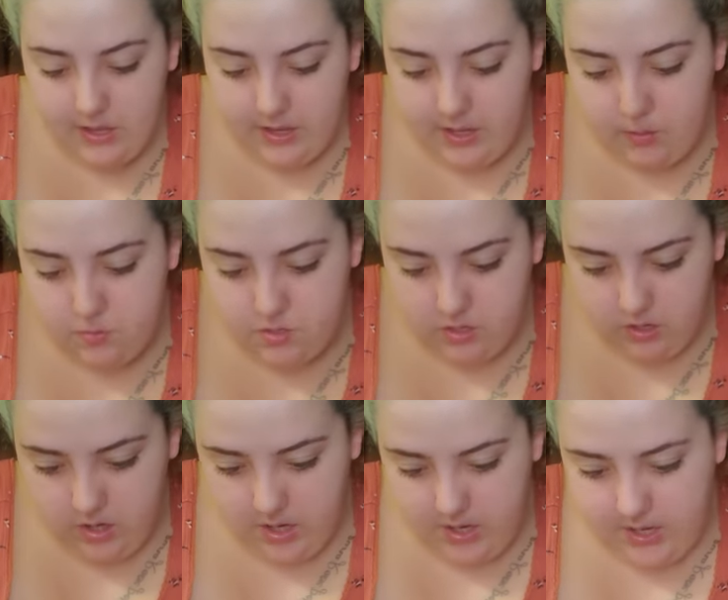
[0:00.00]
I am
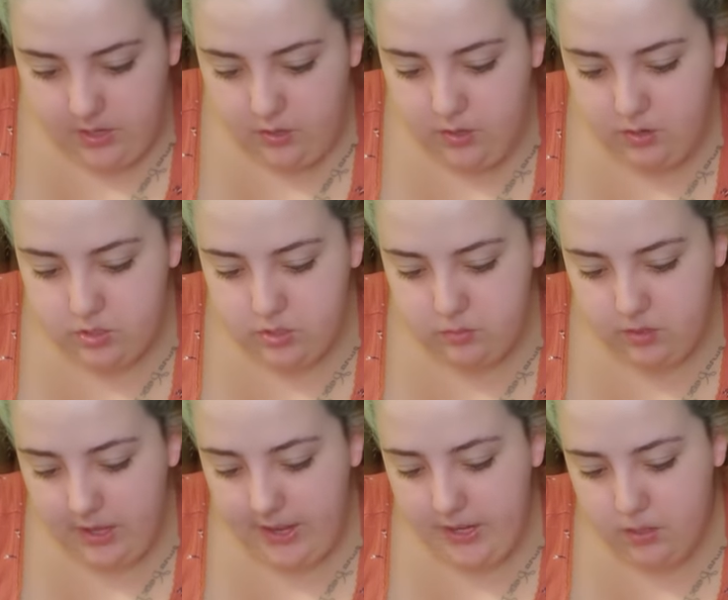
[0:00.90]
sorry. I knew there was an
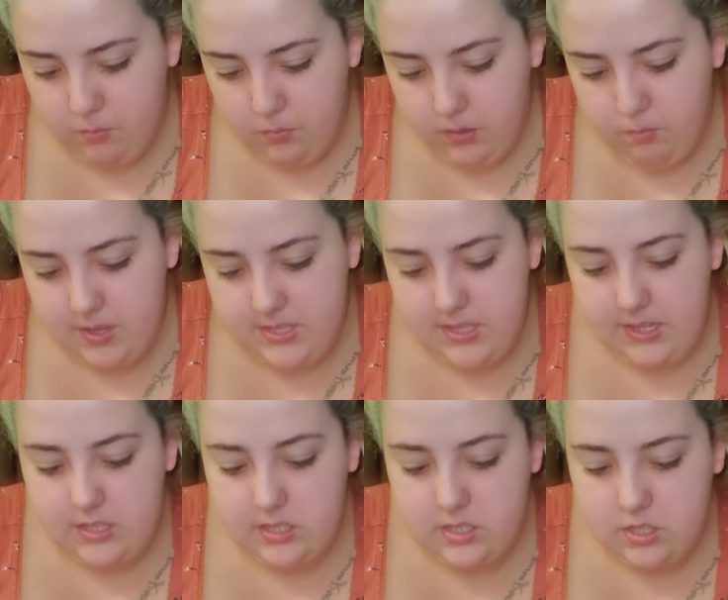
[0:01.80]
item missing.
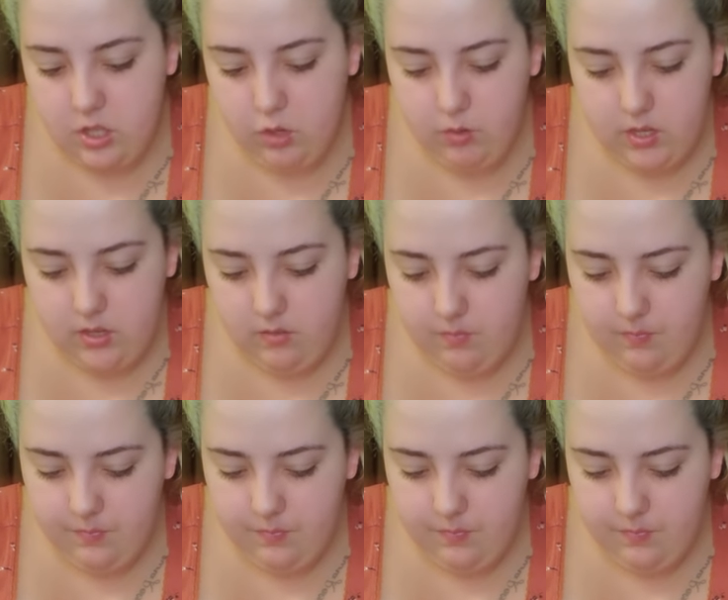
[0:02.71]
I just knew it.